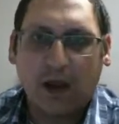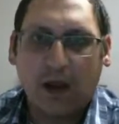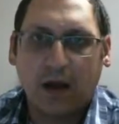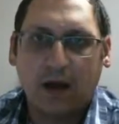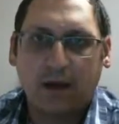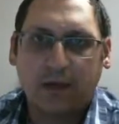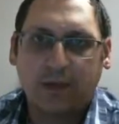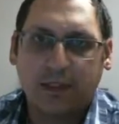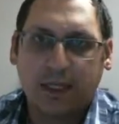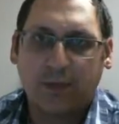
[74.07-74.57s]

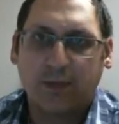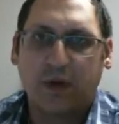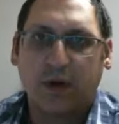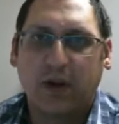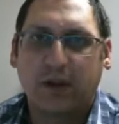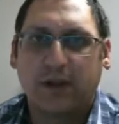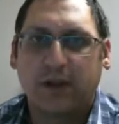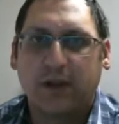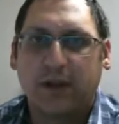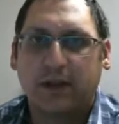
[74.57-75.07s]

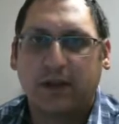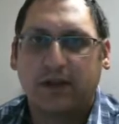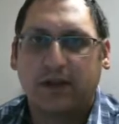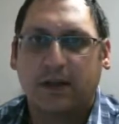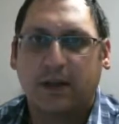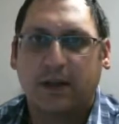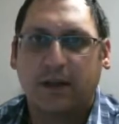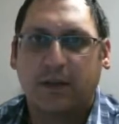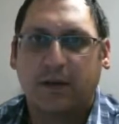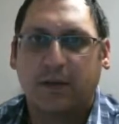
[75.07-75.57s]
separate things
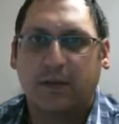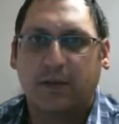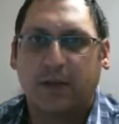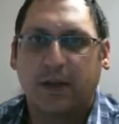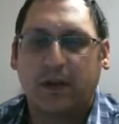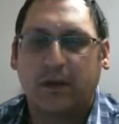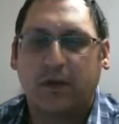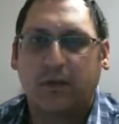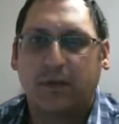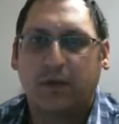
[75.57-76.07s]
a little
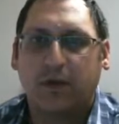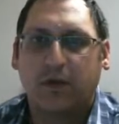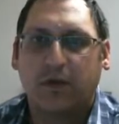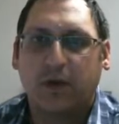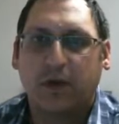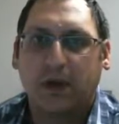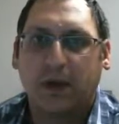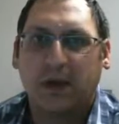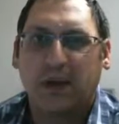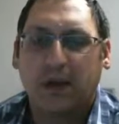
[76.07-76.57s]
bit
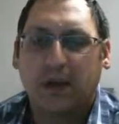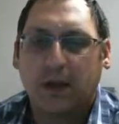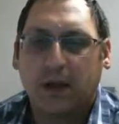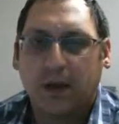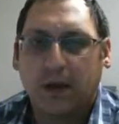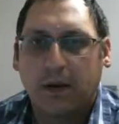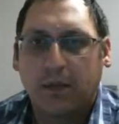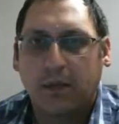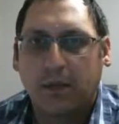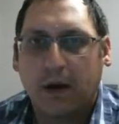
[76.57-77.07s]
between
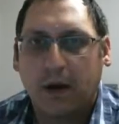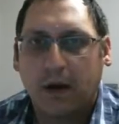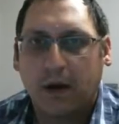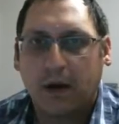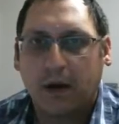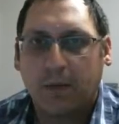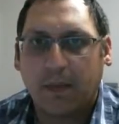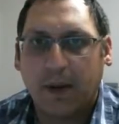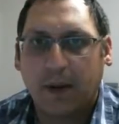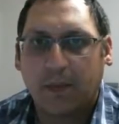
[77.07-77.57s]

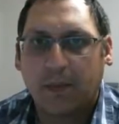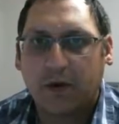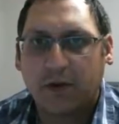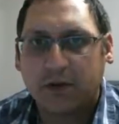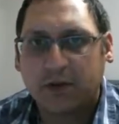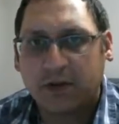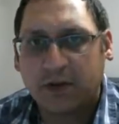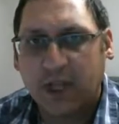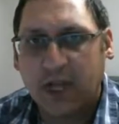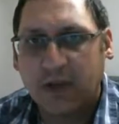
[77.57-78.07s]
my
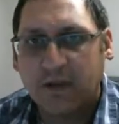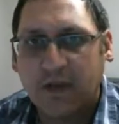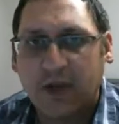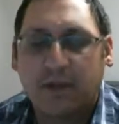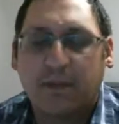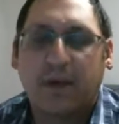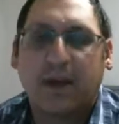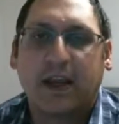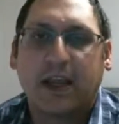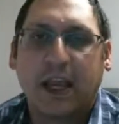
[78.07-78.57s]
personal life
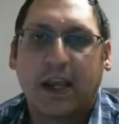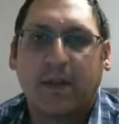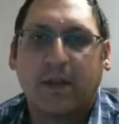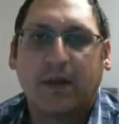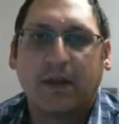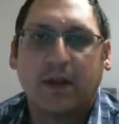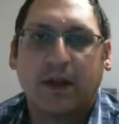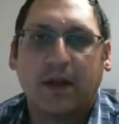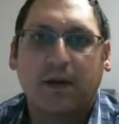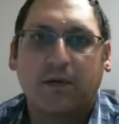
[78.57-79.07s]
and my
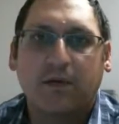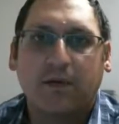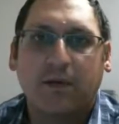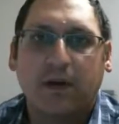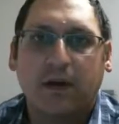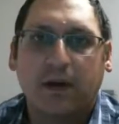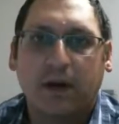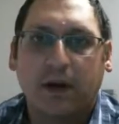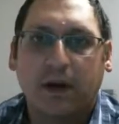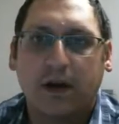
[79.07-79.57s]
gaming life,
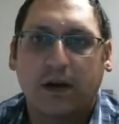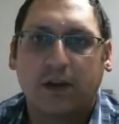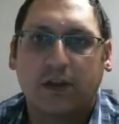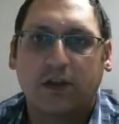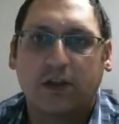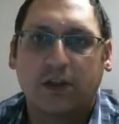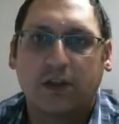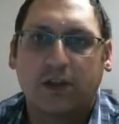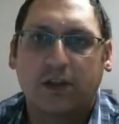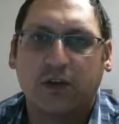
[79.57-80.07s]

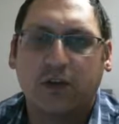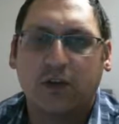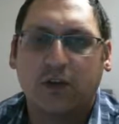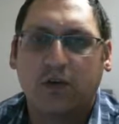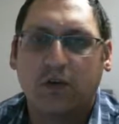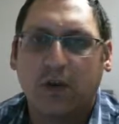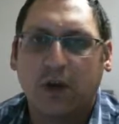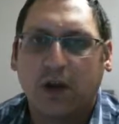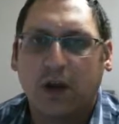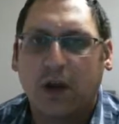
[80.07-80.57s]
just
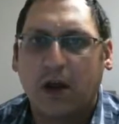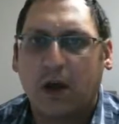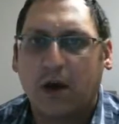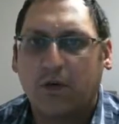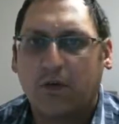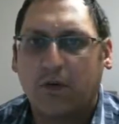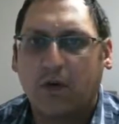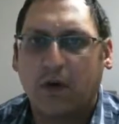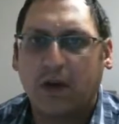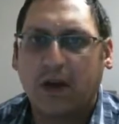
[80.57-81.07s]
to
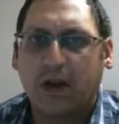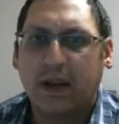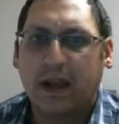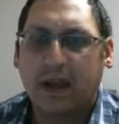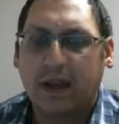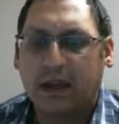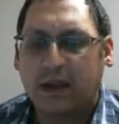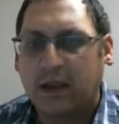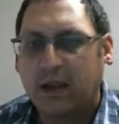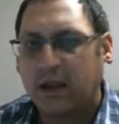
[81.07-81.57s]
avoid
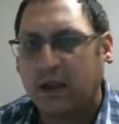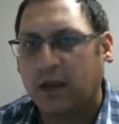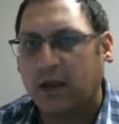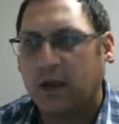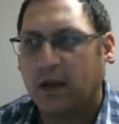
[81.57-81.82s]
any